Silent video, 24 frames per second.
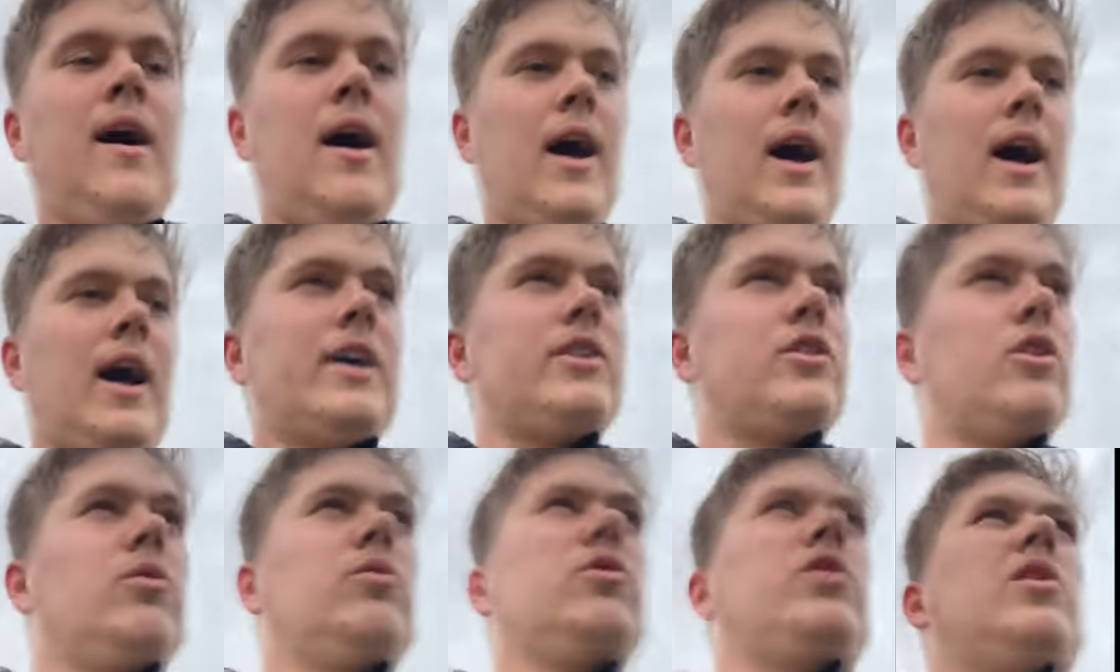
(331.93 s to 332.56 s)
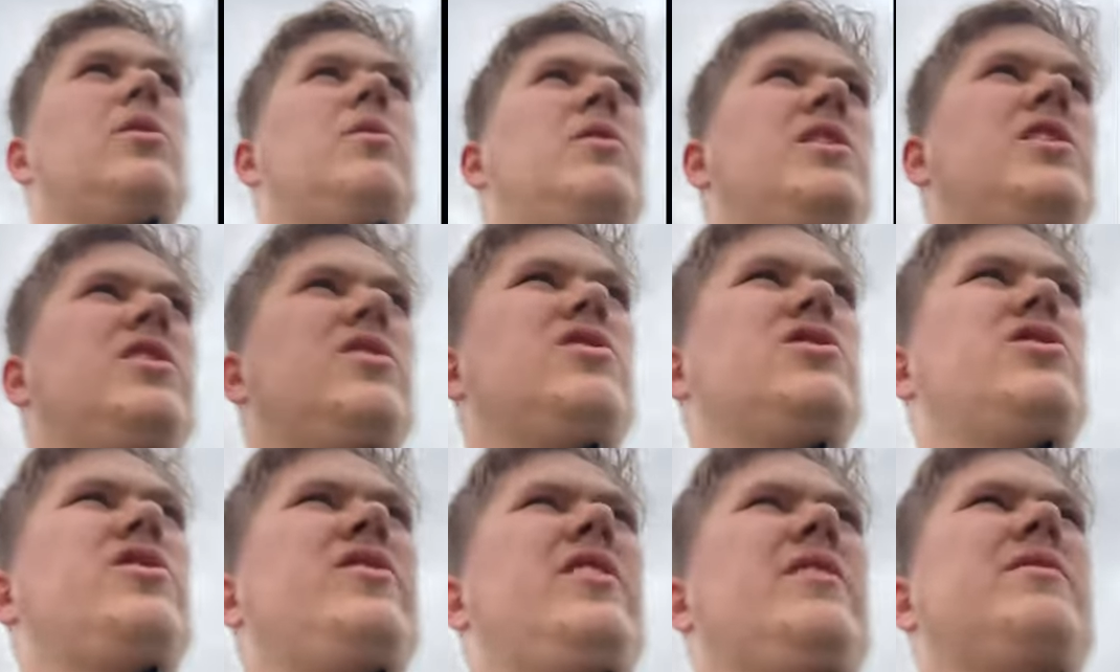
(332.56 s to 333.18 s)
I don't know. You'll
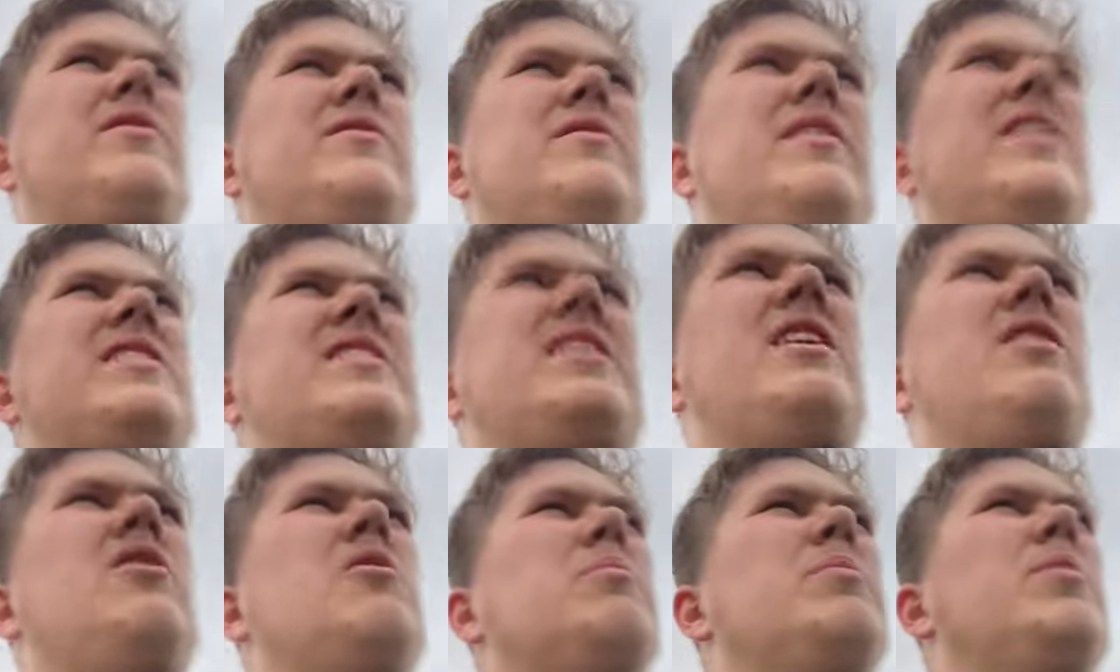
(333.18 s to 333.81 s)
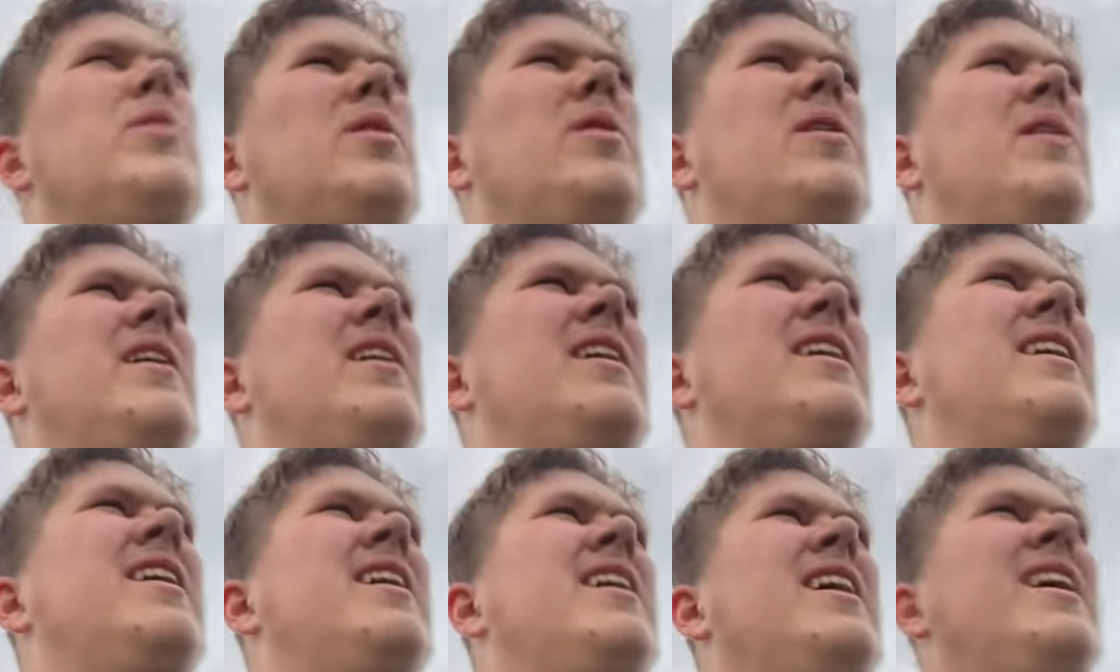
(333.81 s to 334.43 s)
just have to find out. But
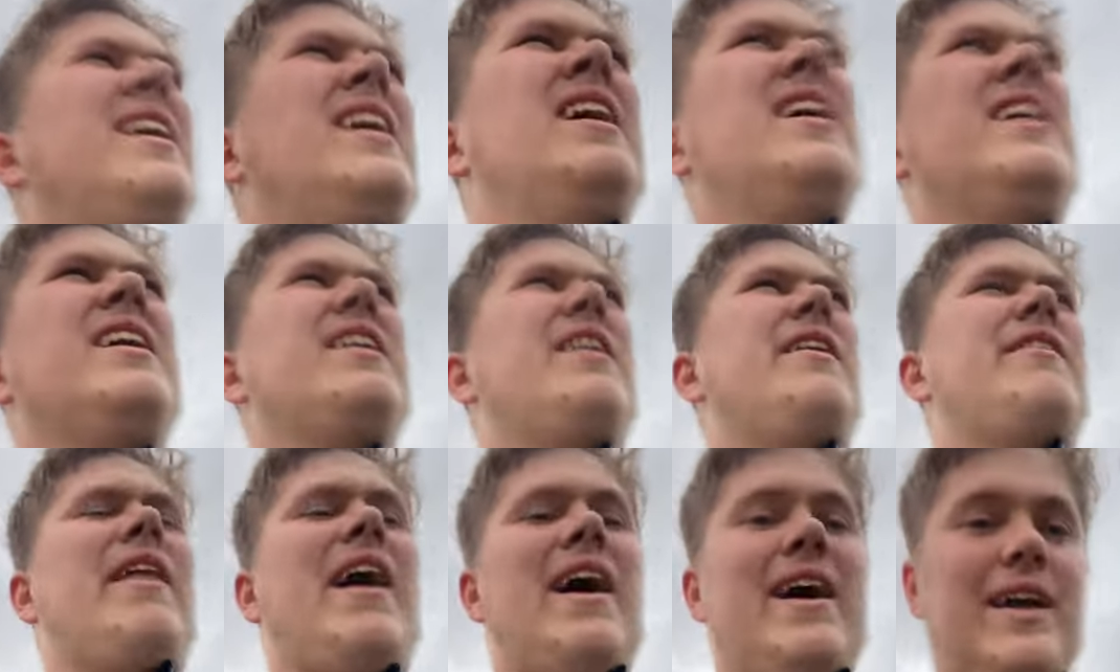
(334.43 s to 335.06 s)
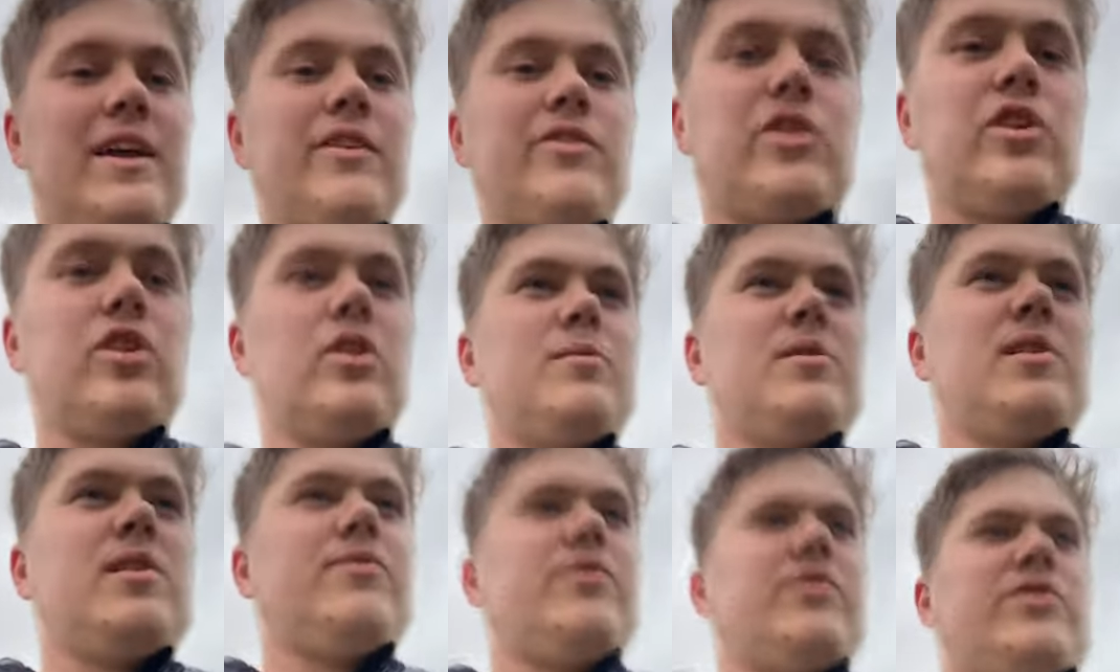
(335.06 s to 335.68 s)
that is going to
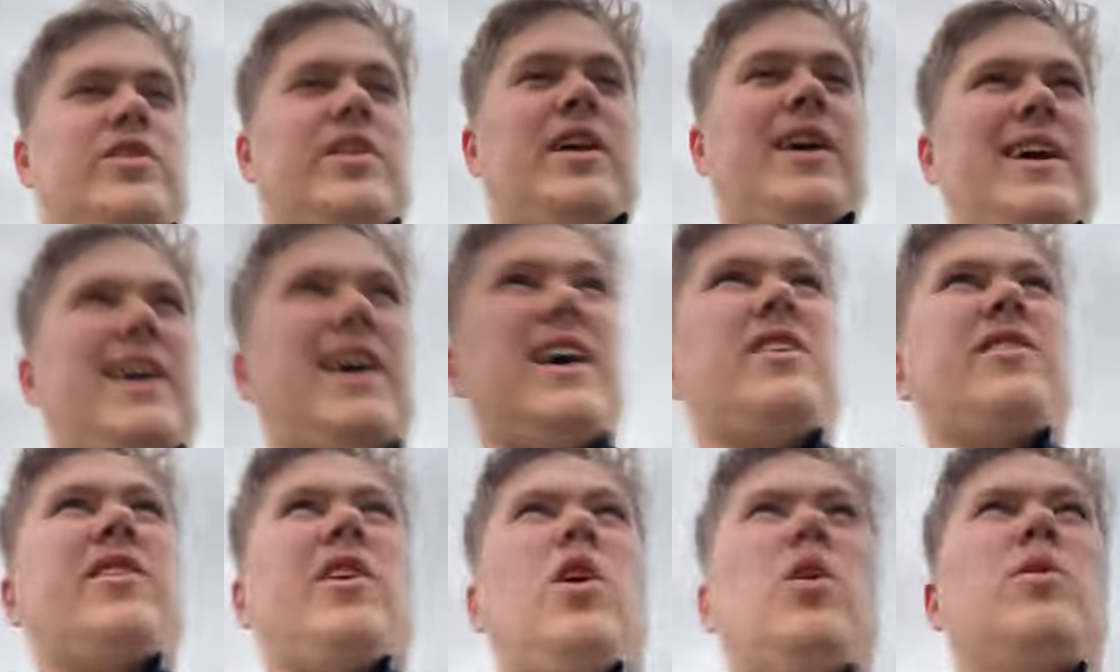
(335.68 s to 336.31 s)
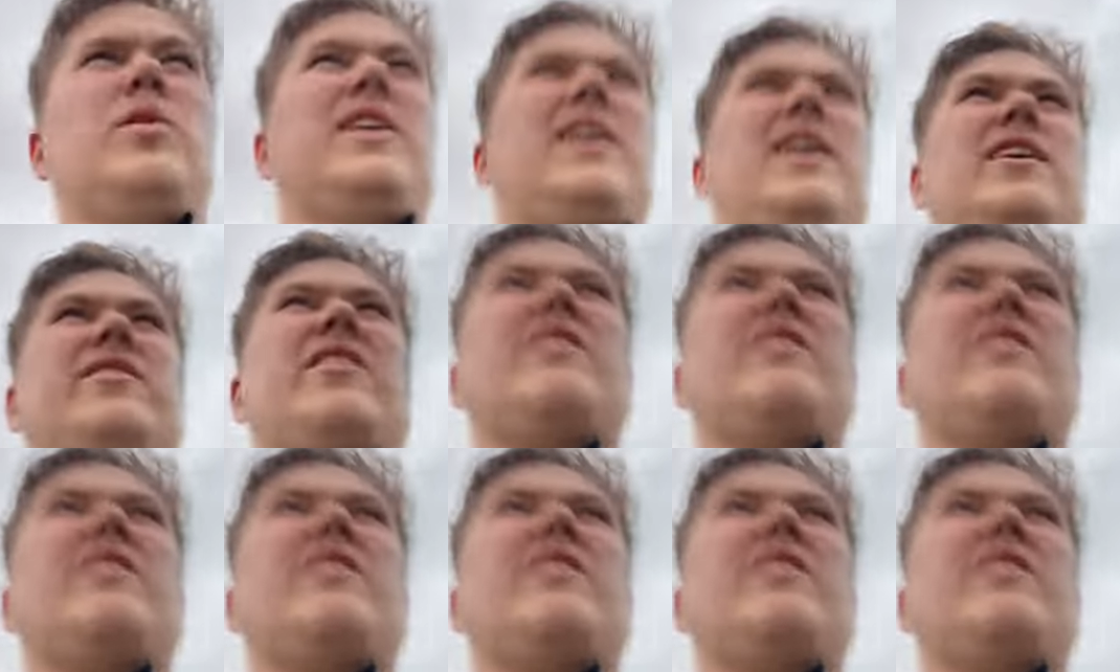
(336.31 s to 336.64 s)
be it for today, guys. I hope you guys